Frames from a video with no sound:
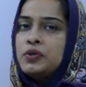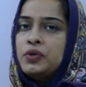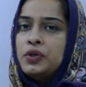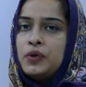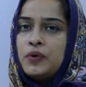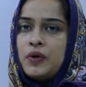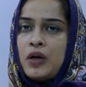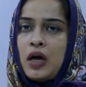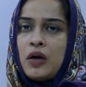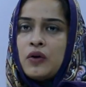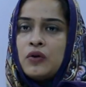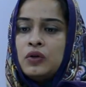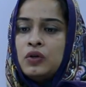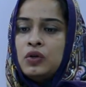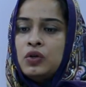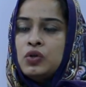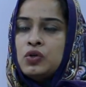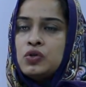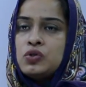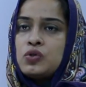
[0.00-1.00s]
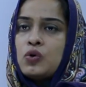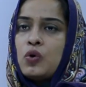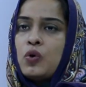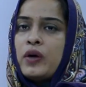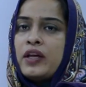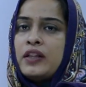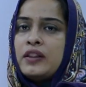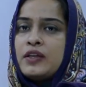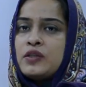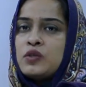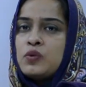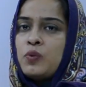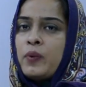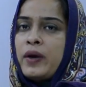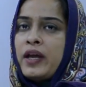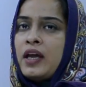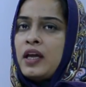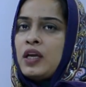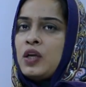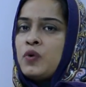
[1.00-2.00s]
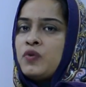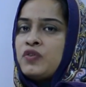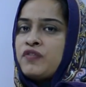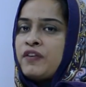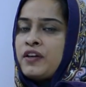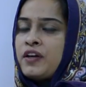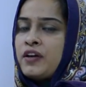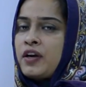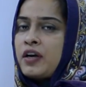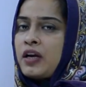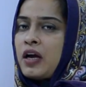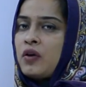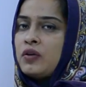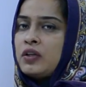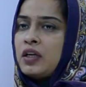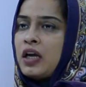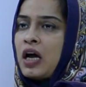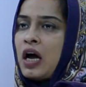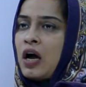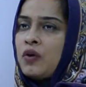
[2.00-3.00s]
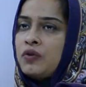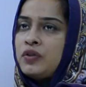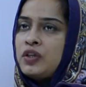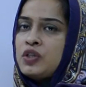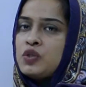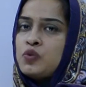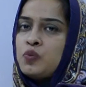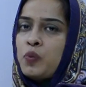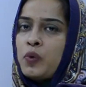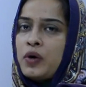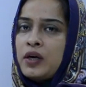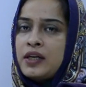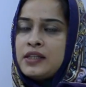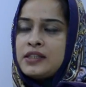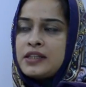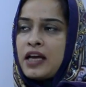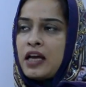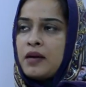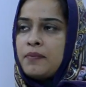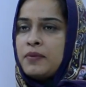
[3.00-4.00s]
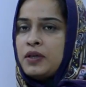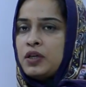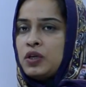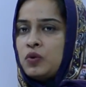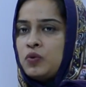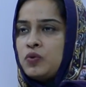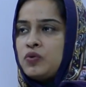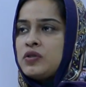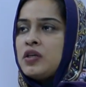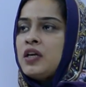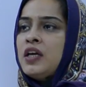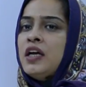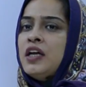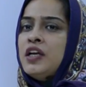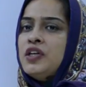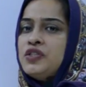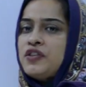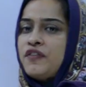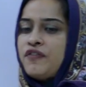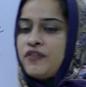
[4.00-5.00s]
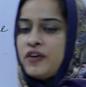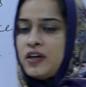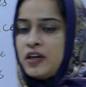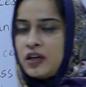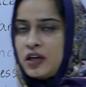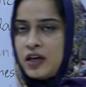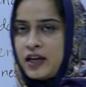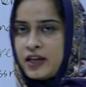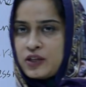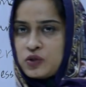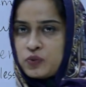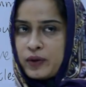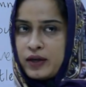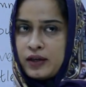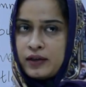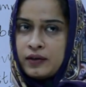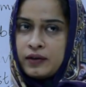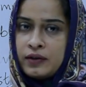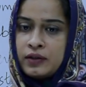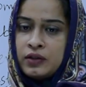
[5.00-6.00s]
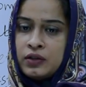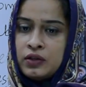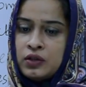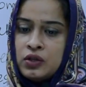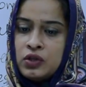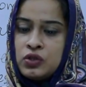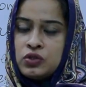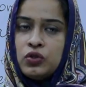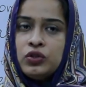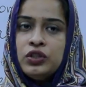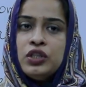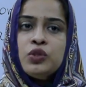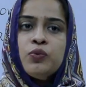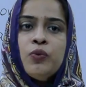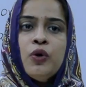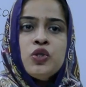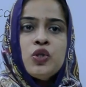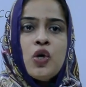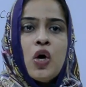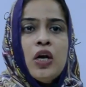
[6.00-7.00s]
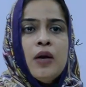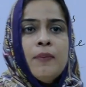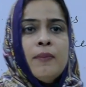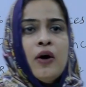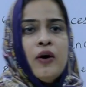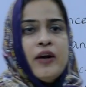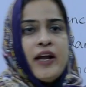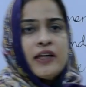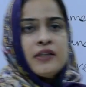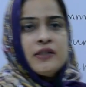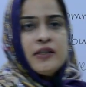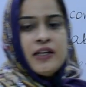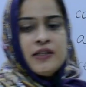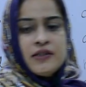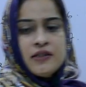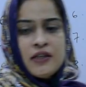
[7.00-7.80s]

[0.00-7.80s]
to you now. So in this way, you figure it out that how these words can be used differently as well. So this was all about exercise